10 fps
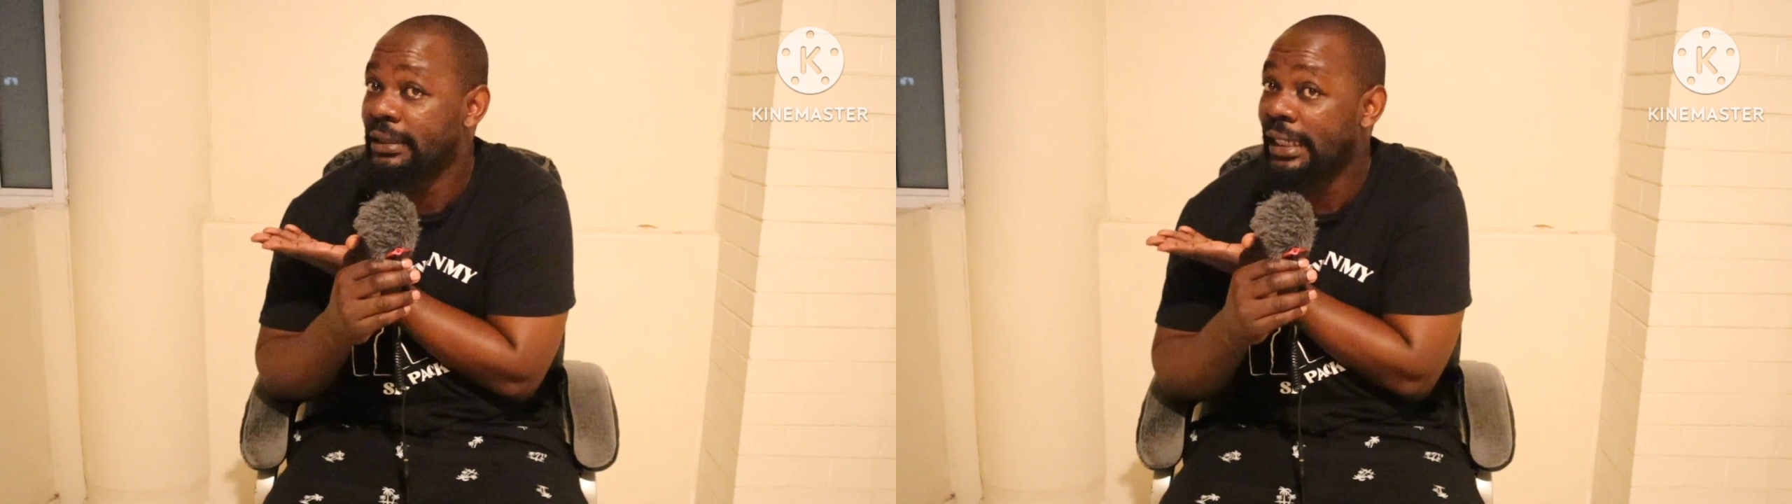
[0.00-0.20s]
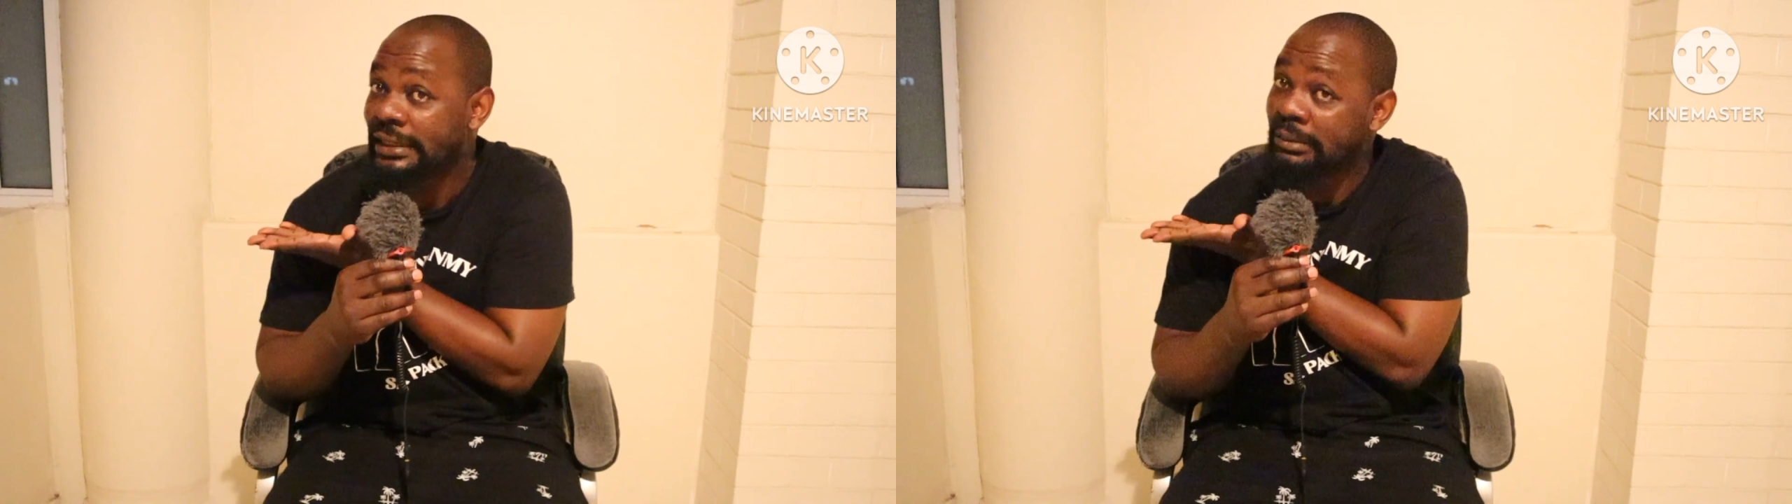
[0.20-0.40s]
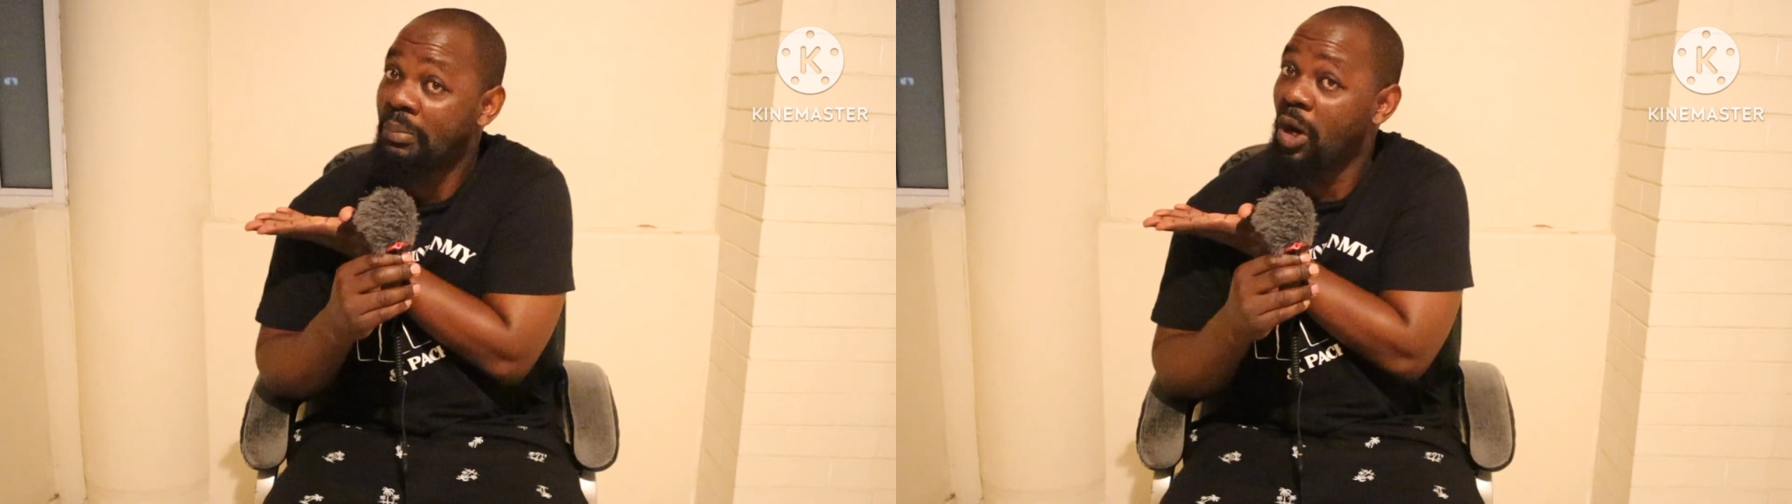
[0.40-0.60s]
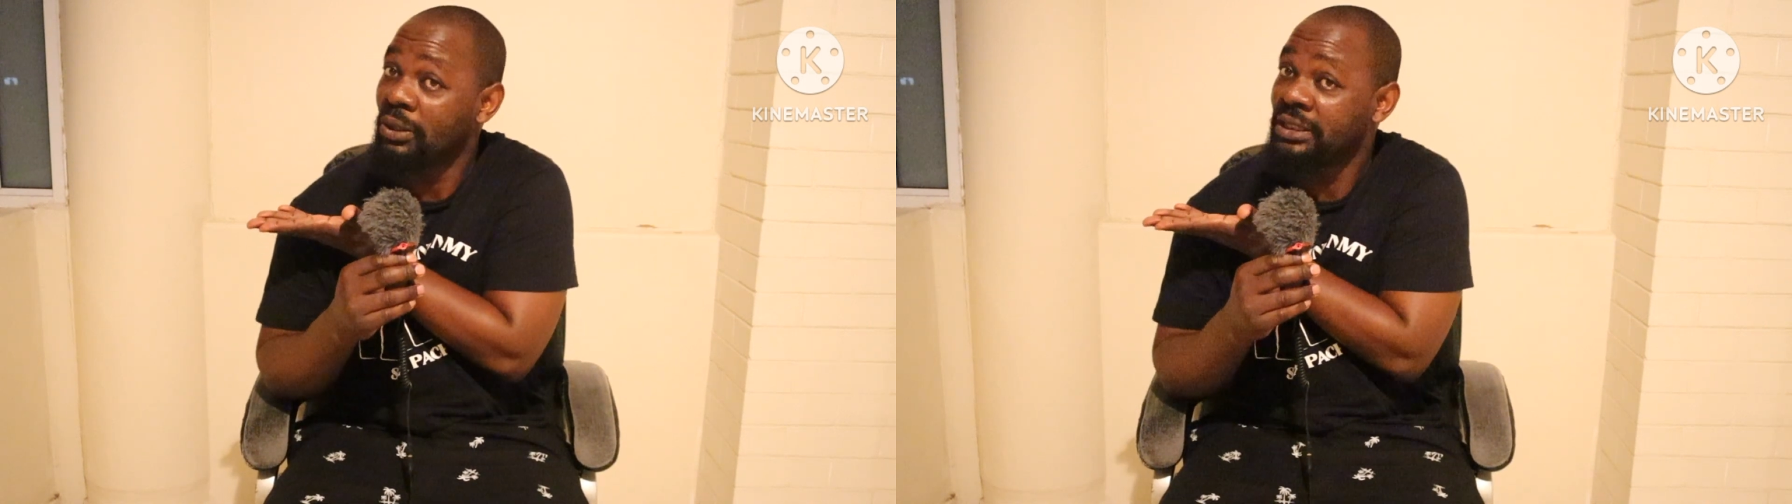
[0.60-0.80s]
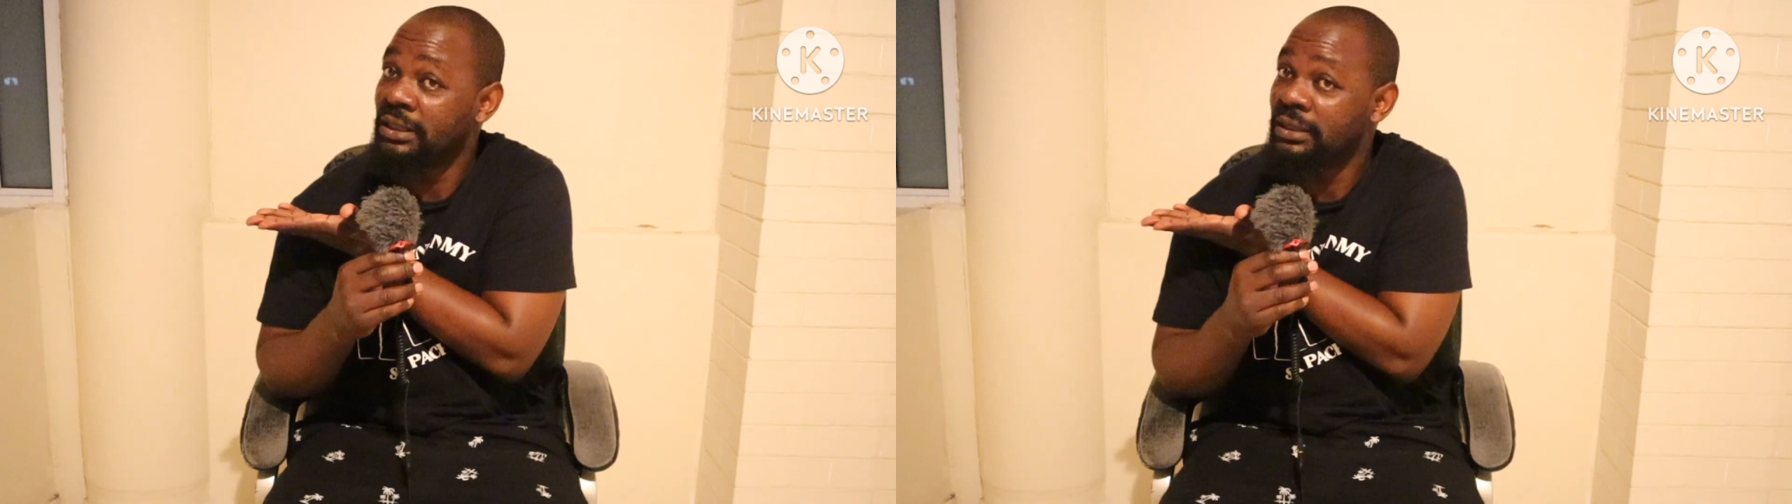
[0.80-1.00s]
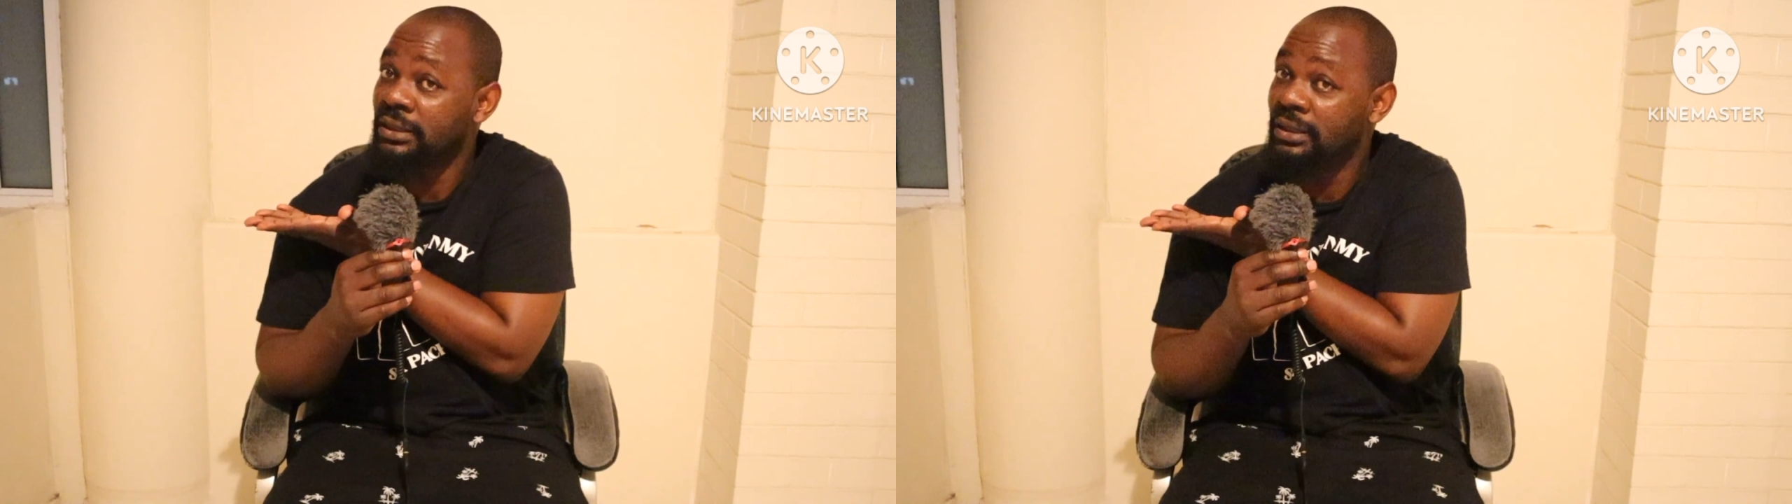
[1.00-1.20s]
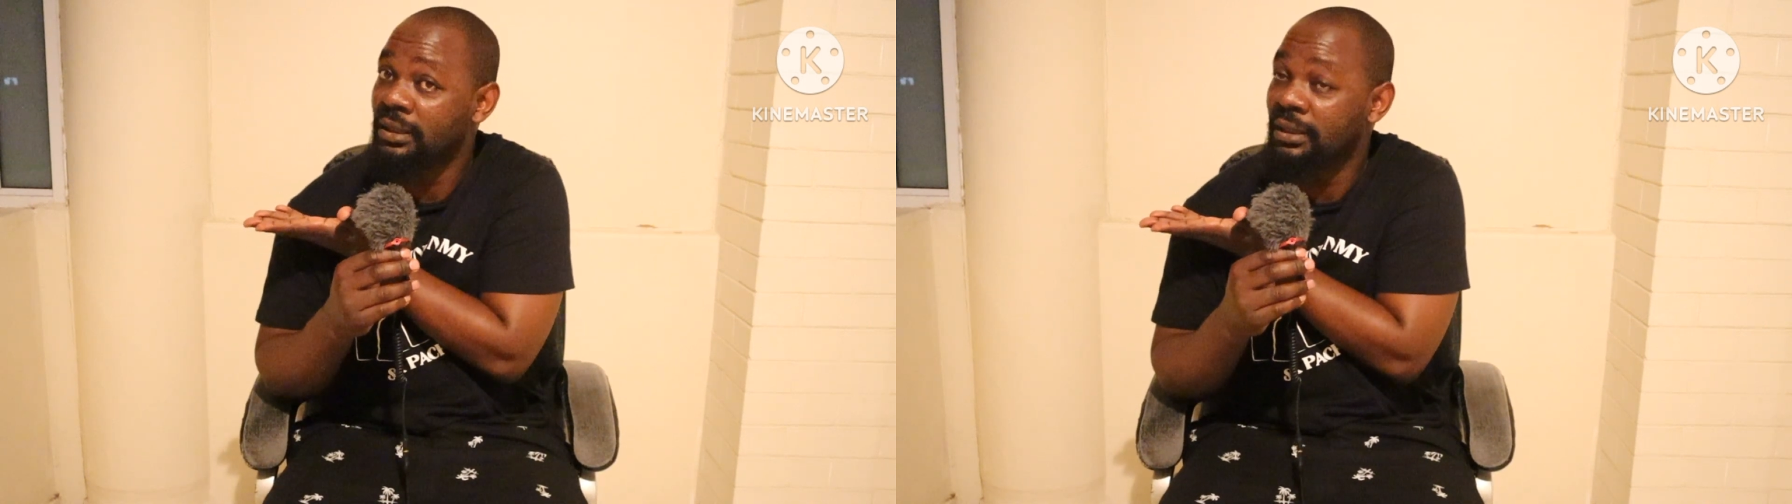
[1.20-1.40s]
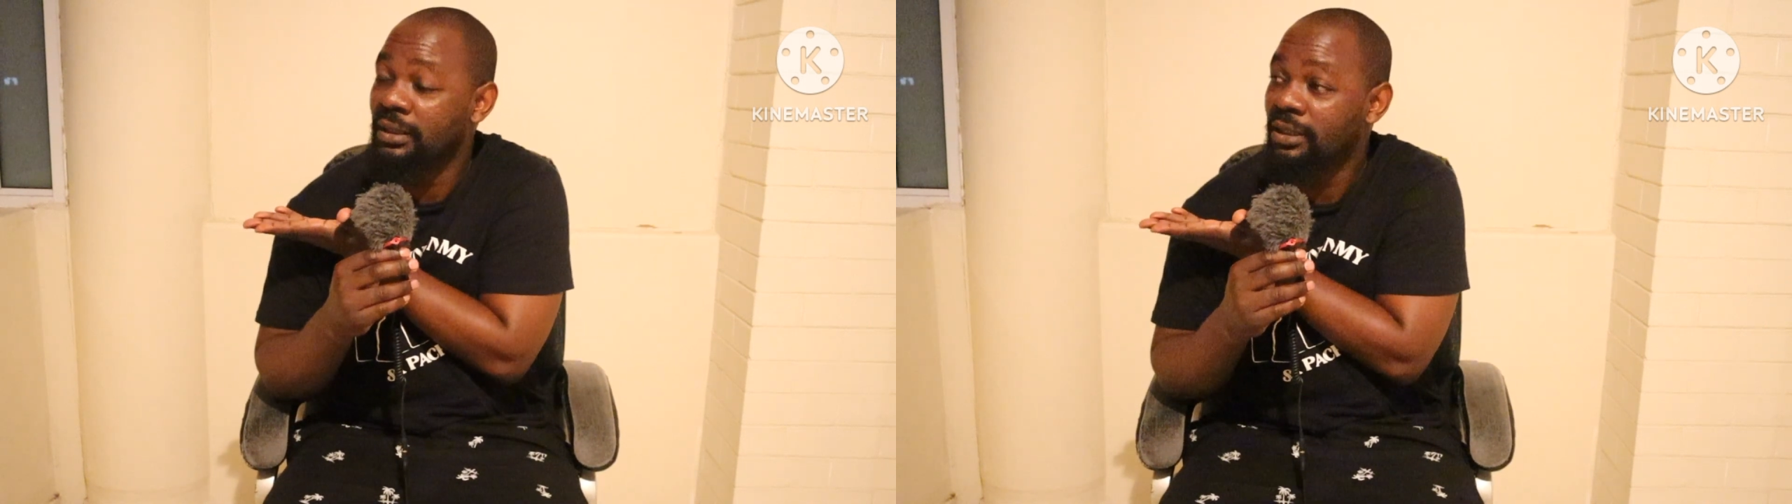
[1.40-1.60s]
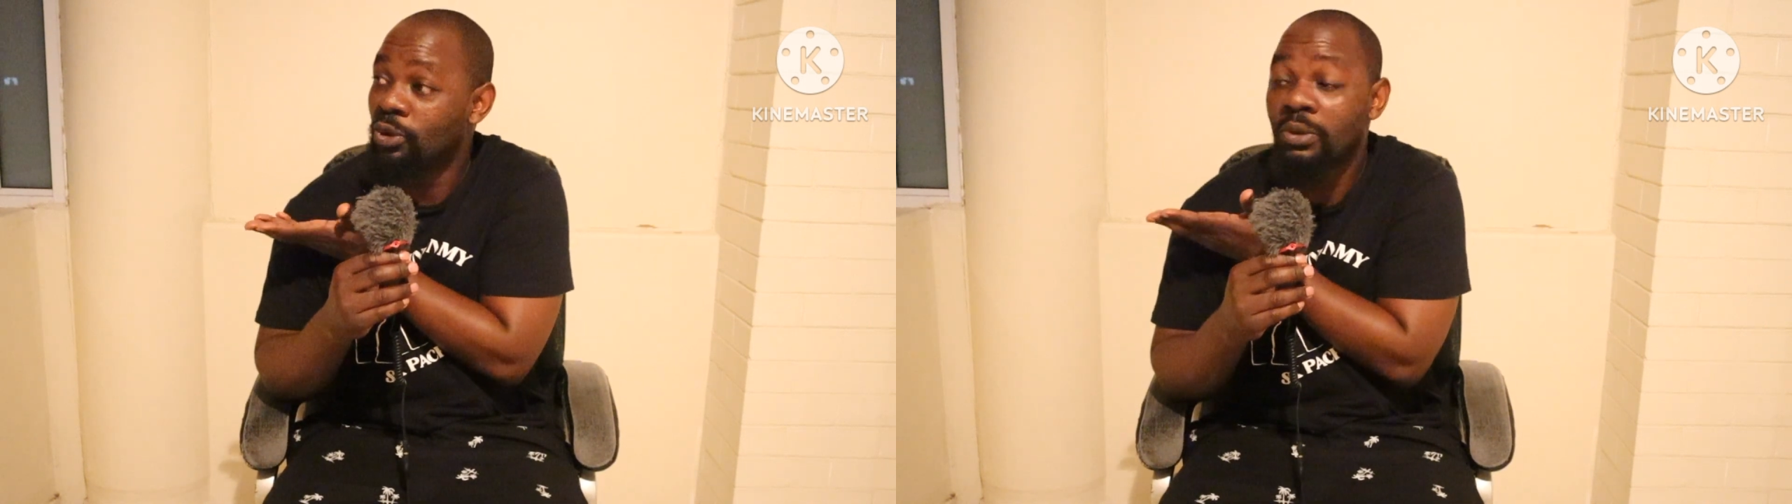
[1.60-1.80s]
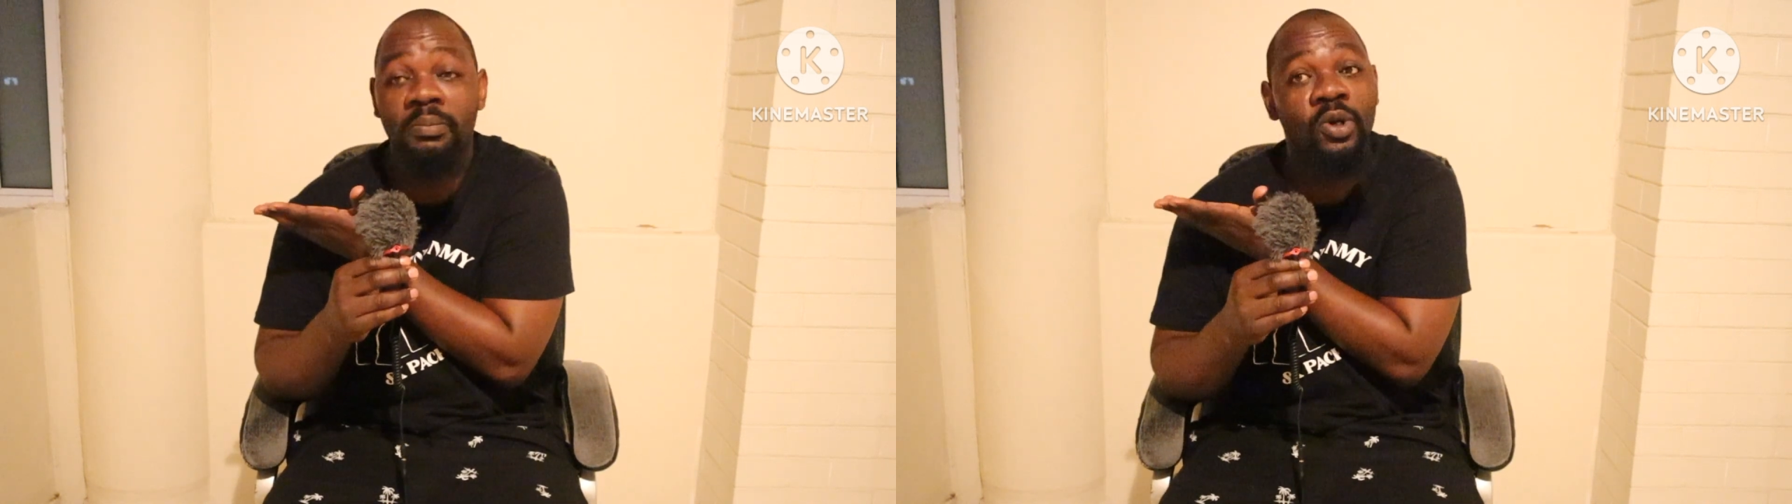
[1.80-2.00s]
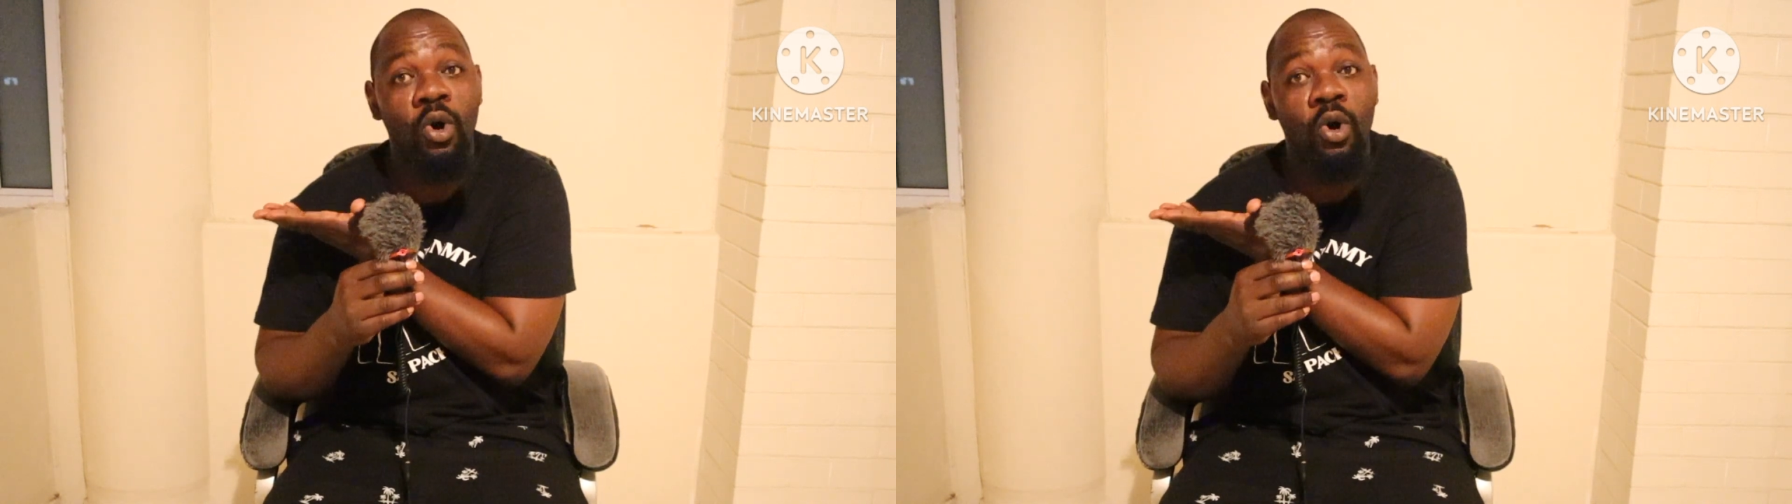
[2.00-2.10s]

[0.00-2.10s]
it's important you will be